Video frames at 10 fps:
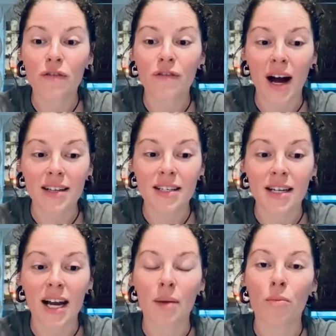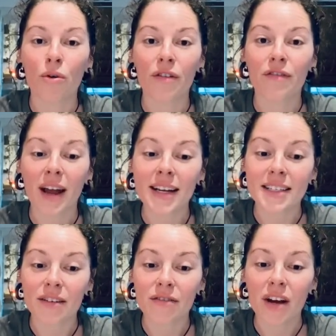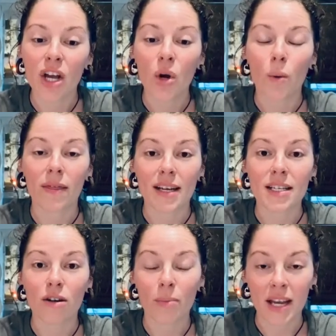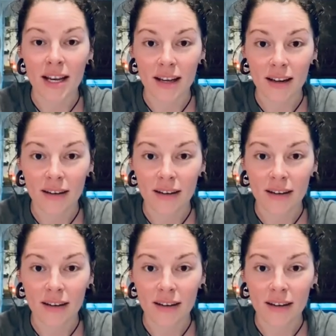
faster and more effective when they stop eating.